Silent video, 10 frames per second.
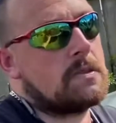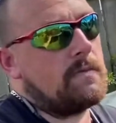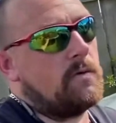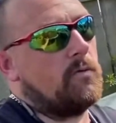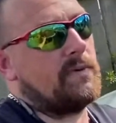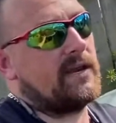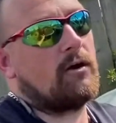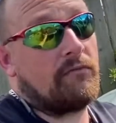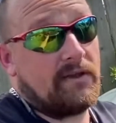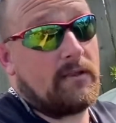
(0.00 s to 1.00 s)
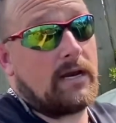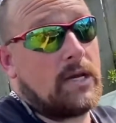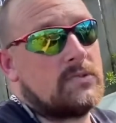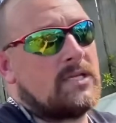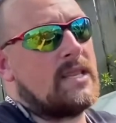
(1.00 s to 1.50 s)
There will be coffee that
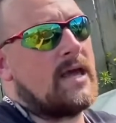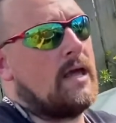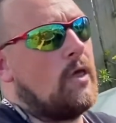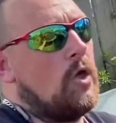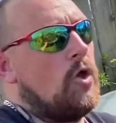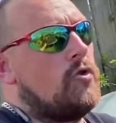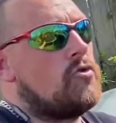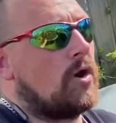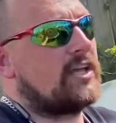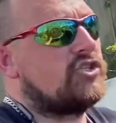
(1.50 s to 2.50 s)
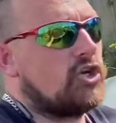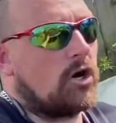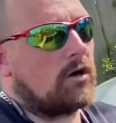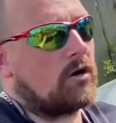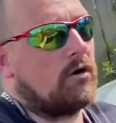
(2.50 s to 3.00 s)
goes in there, not like a
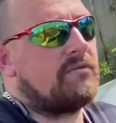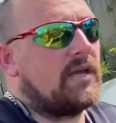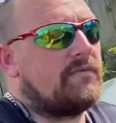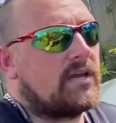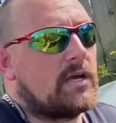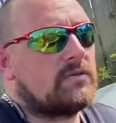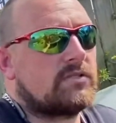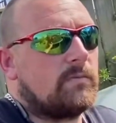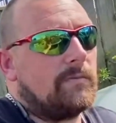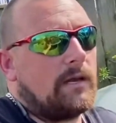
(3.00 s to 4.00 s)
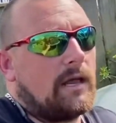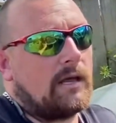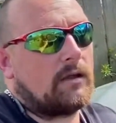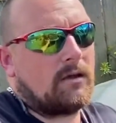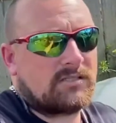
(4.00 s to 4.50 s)
jar of coffee. If you go to somewhere
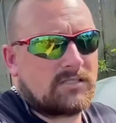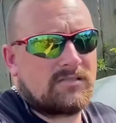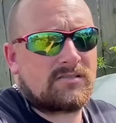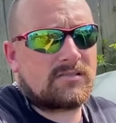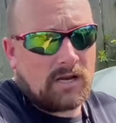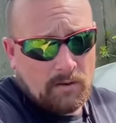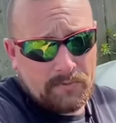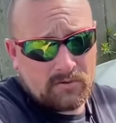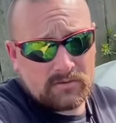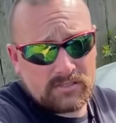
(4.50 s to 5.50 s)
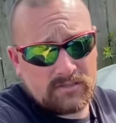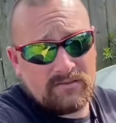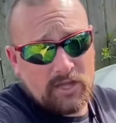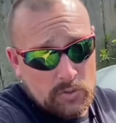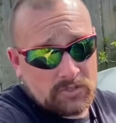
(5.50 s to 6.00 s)
like Costa's, Starbucks,
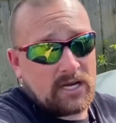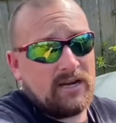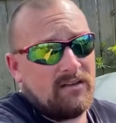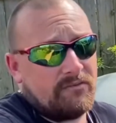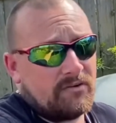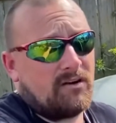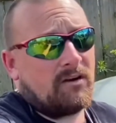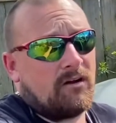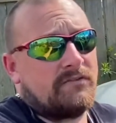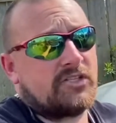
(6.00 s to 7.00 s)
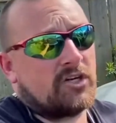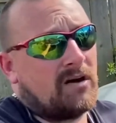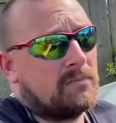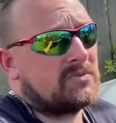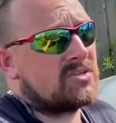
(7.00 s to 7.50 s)
those kind of coffee
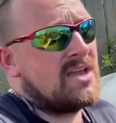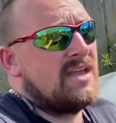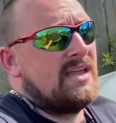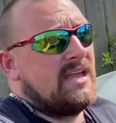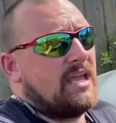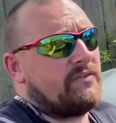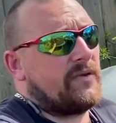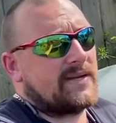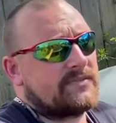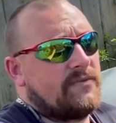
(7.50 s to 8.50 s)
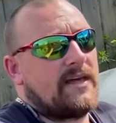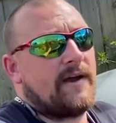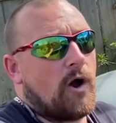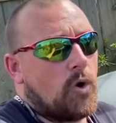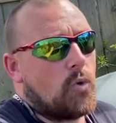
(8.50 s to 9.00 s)
shops, if you ask for their
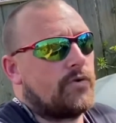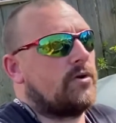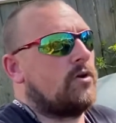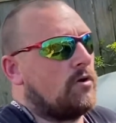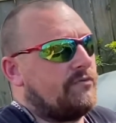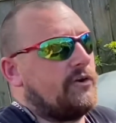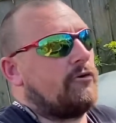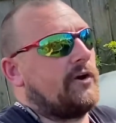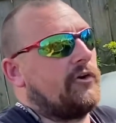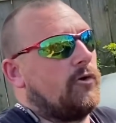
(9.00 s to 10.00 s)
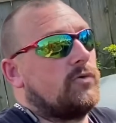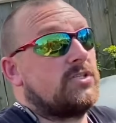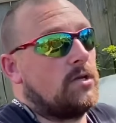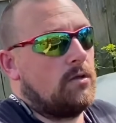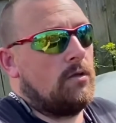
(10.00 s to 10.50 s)
old coffee granules,
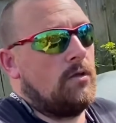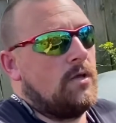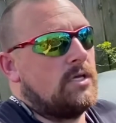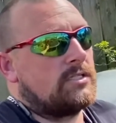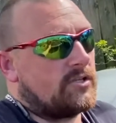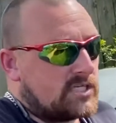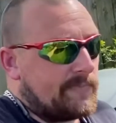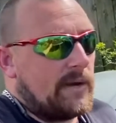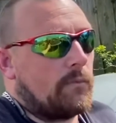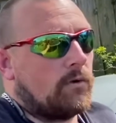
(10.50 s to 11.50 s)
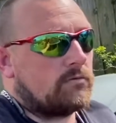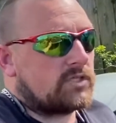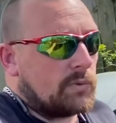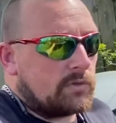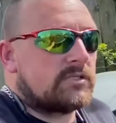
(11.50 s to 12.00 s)
so the spent ones,
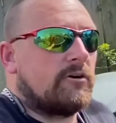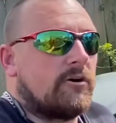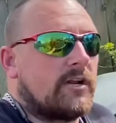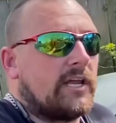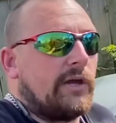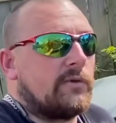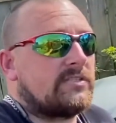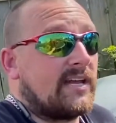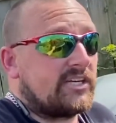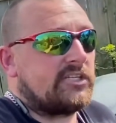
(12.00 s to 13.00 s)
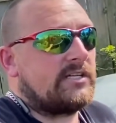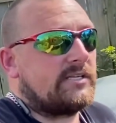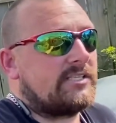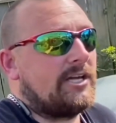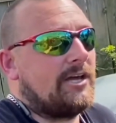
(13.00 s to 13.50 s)
the ones that are already used, they actually go
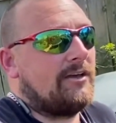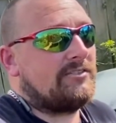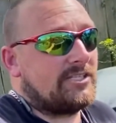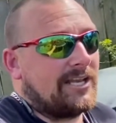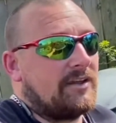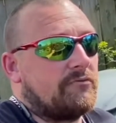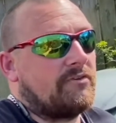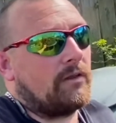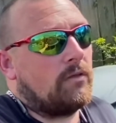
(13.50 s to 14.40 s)
to landfill,